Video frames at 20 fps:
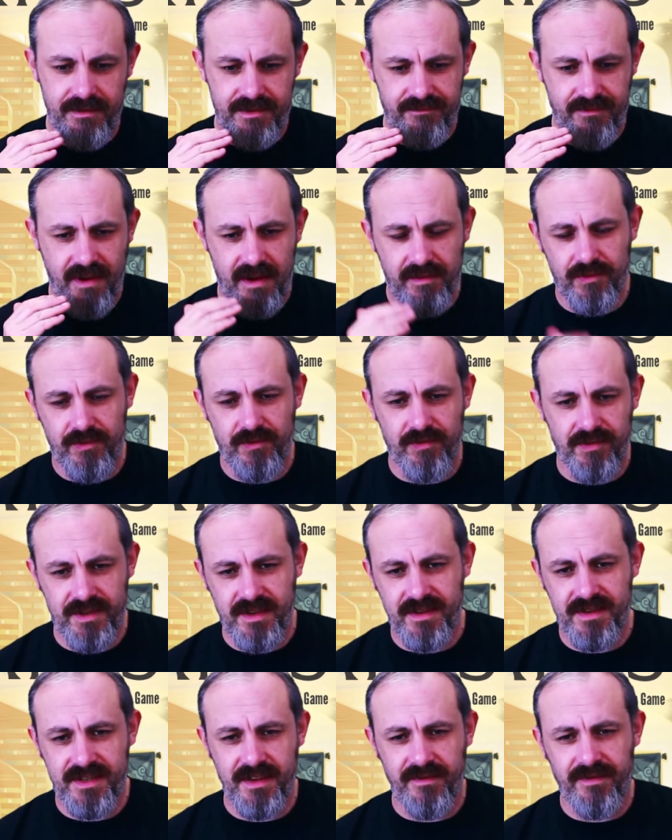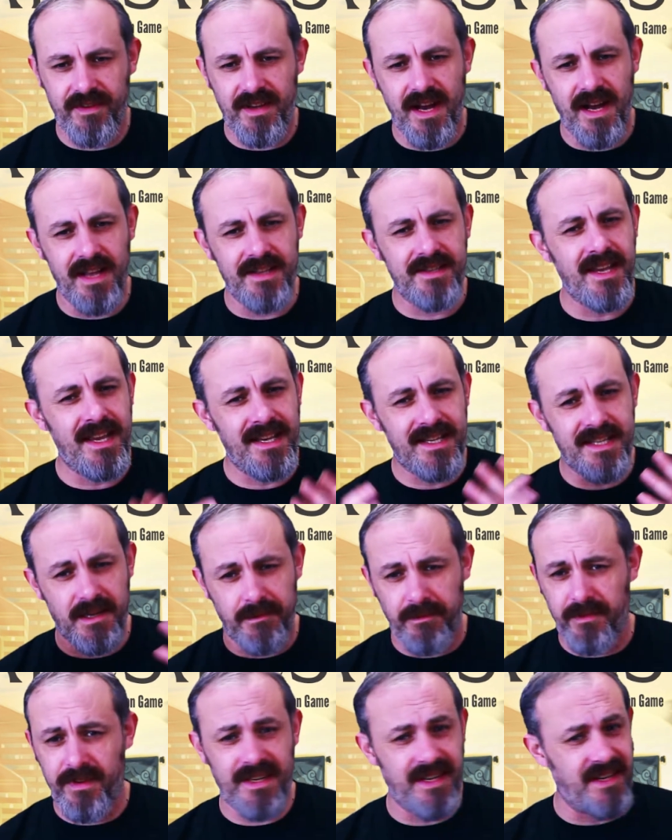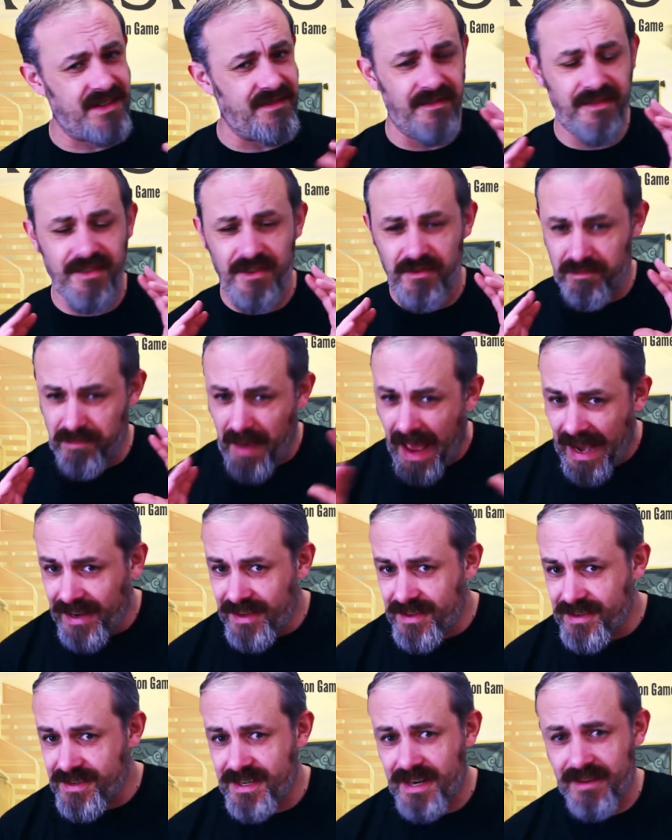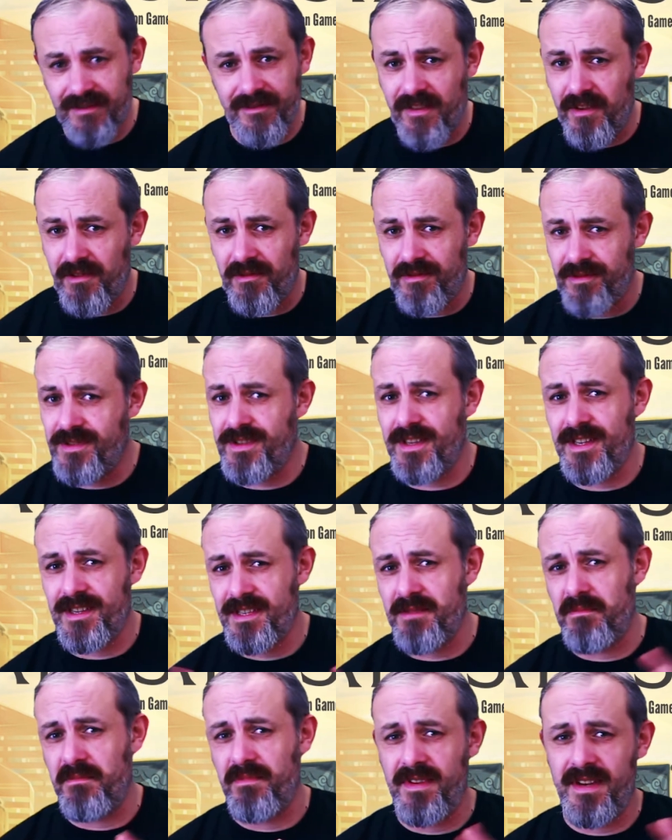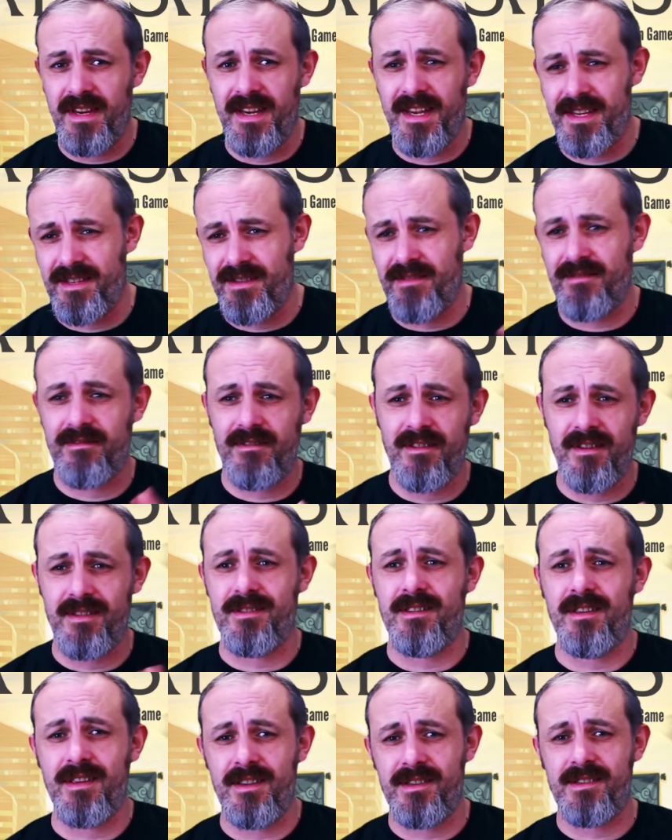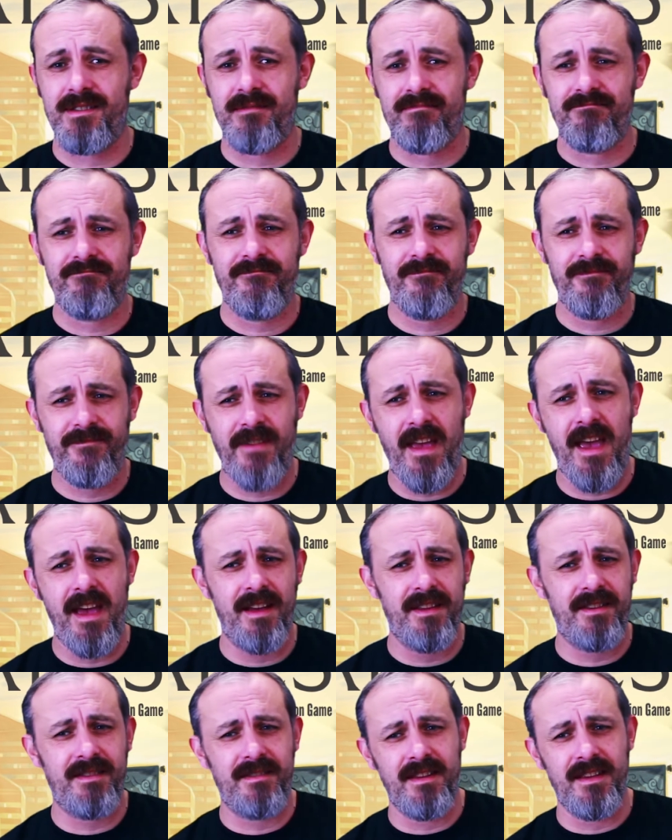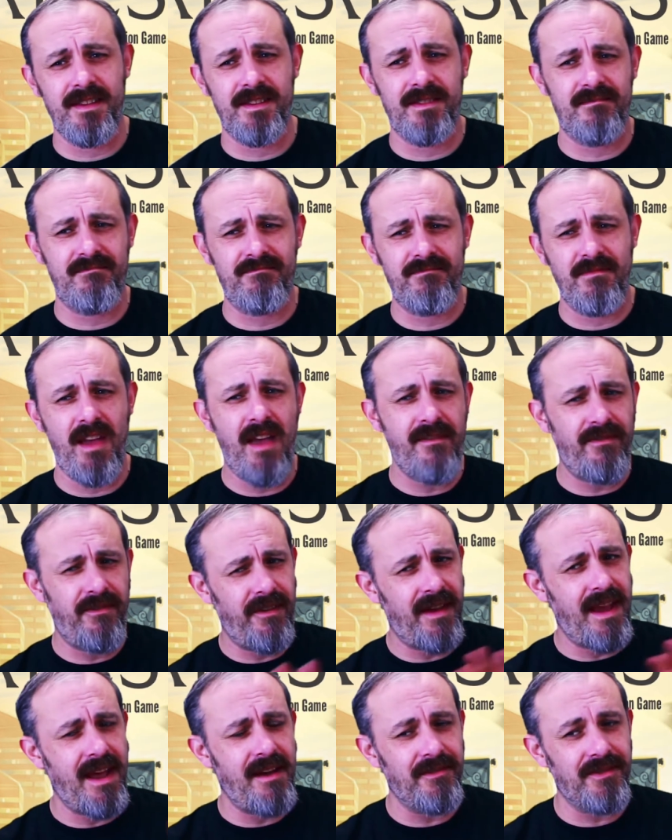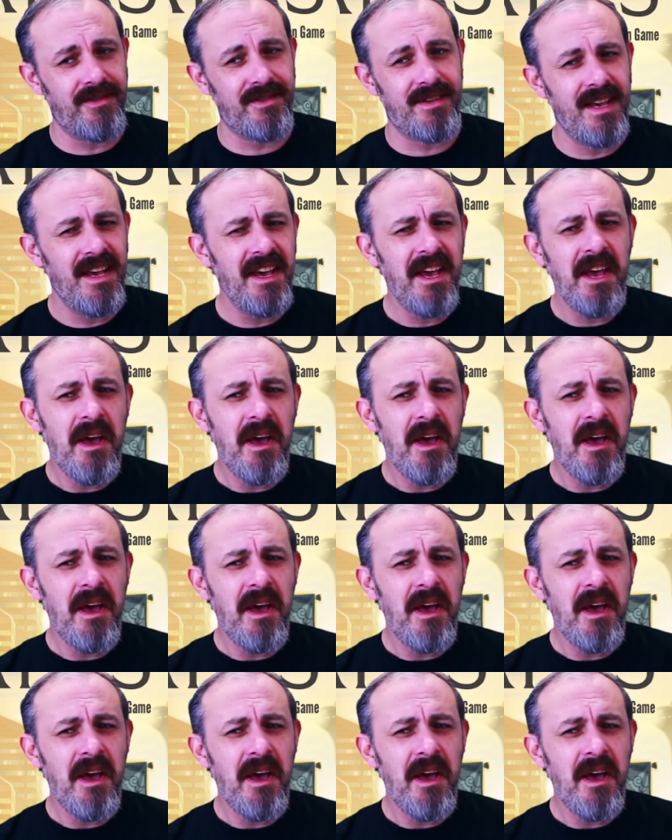is random draws of the Civ cards. Some of it doesn't feel balanced. It feels that some of it isn't as fair as everything else.